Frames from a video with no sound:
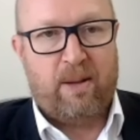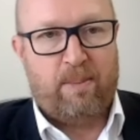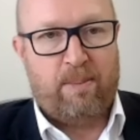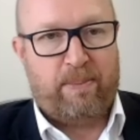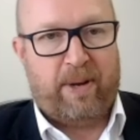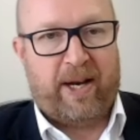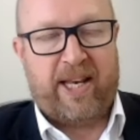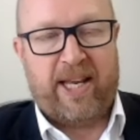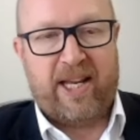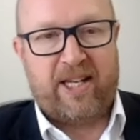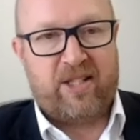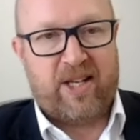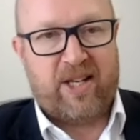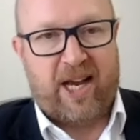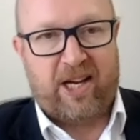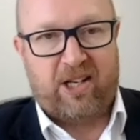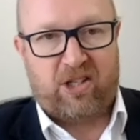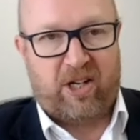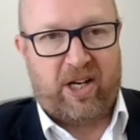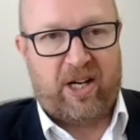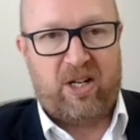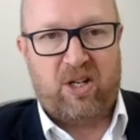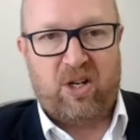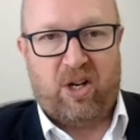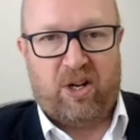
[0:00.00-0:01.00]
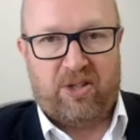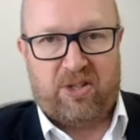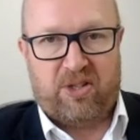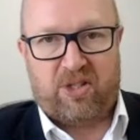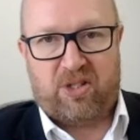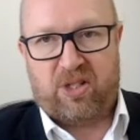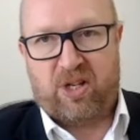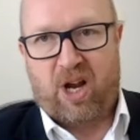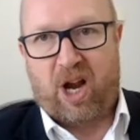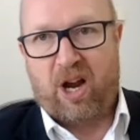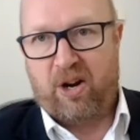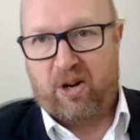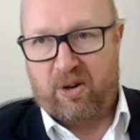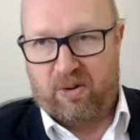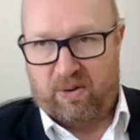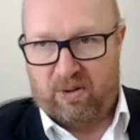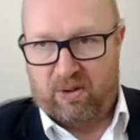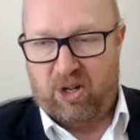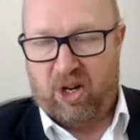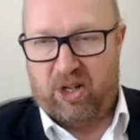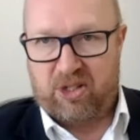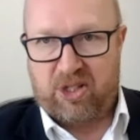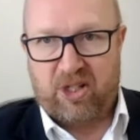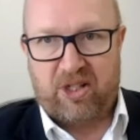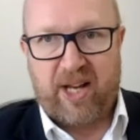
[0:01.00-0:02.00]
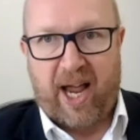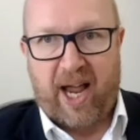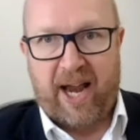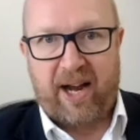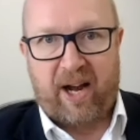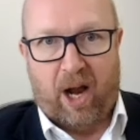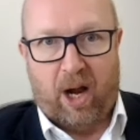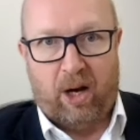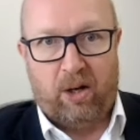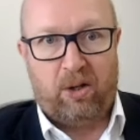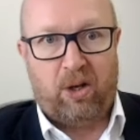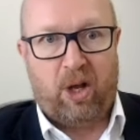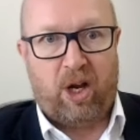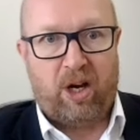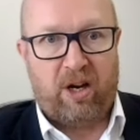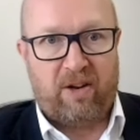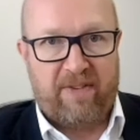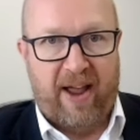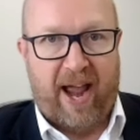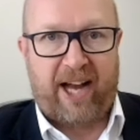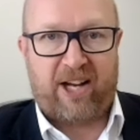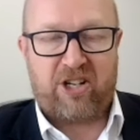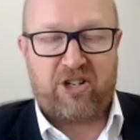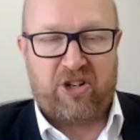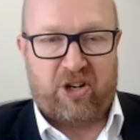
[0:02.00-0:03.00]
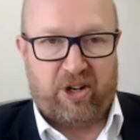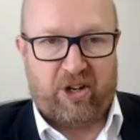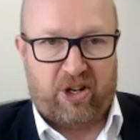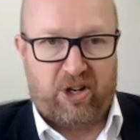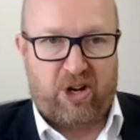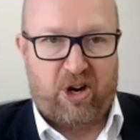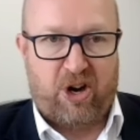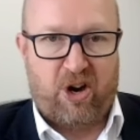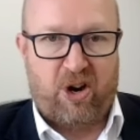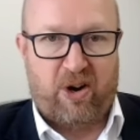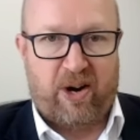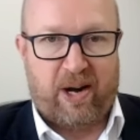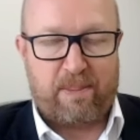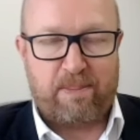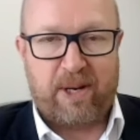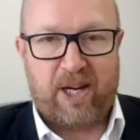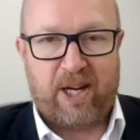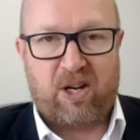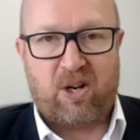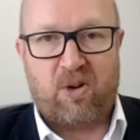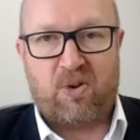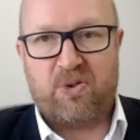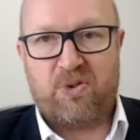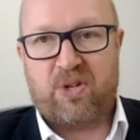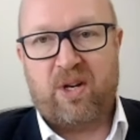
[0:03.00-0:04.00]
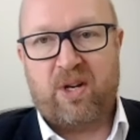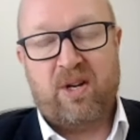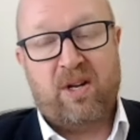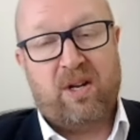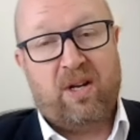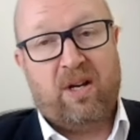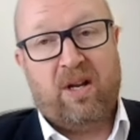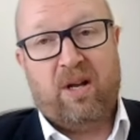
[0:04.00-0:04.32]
but there's actually not so, not to date, a whole lot of action occurring because